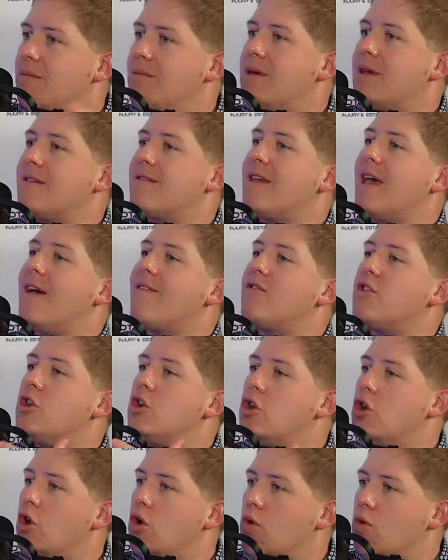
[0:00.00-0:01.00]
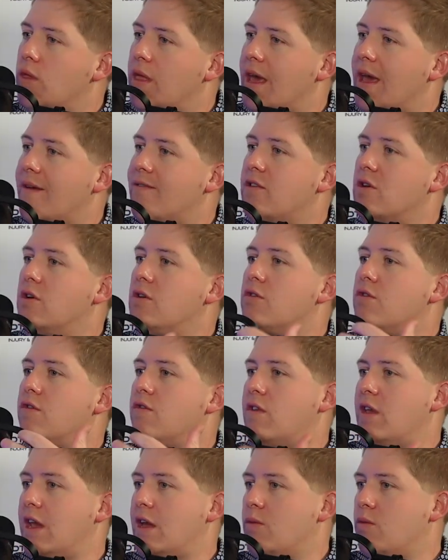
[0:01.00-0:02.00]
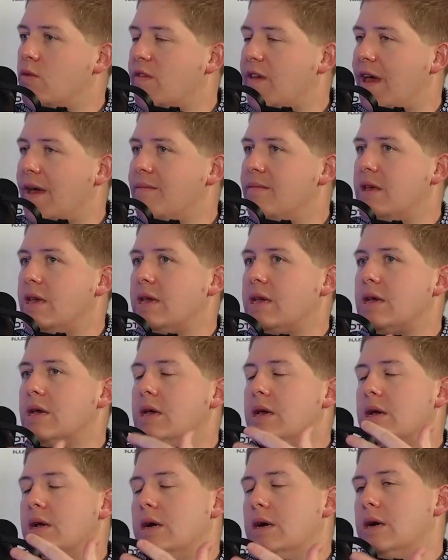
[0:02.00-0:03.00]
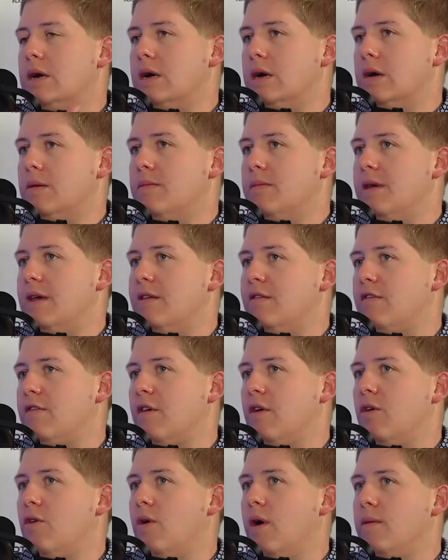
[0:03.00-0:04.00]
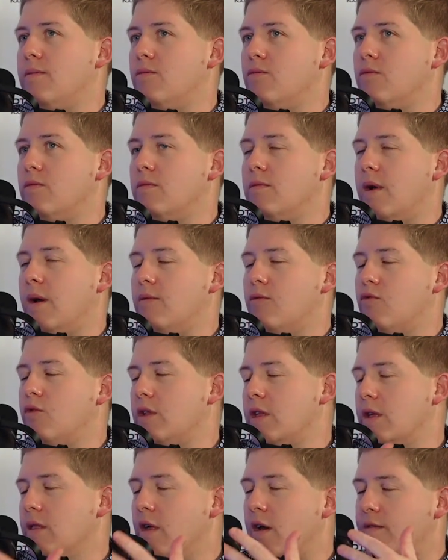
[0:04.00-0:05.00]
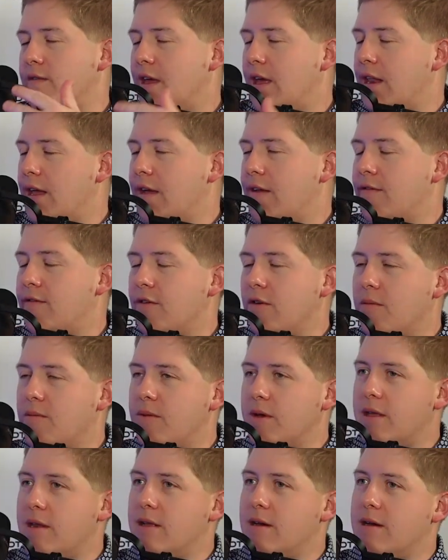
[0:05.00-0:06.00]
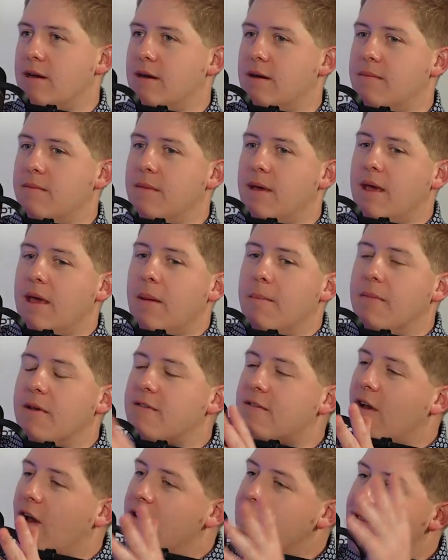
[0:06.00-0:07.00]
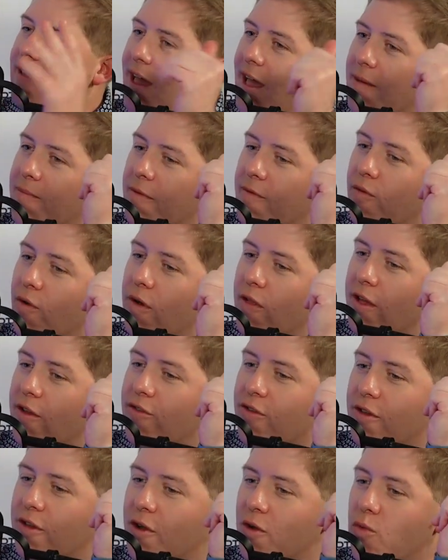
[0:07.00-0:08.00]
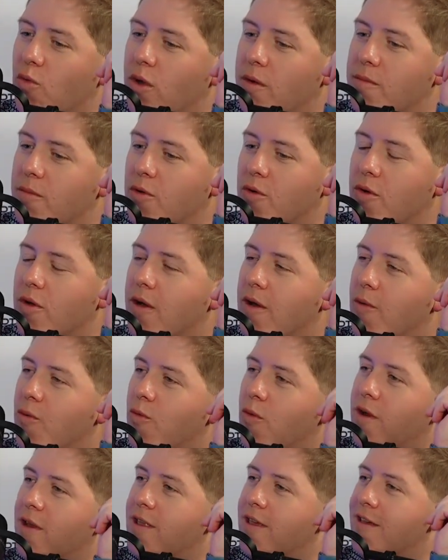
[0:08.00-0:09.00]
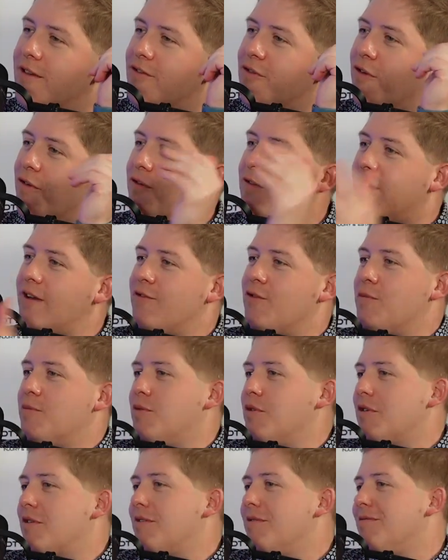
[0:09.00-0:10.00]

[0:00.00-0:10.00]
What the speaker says: Because they have to know, they have to understand what's happening, and so I really love that answer. But besides that, before I let you go, one more. What is your favorite book?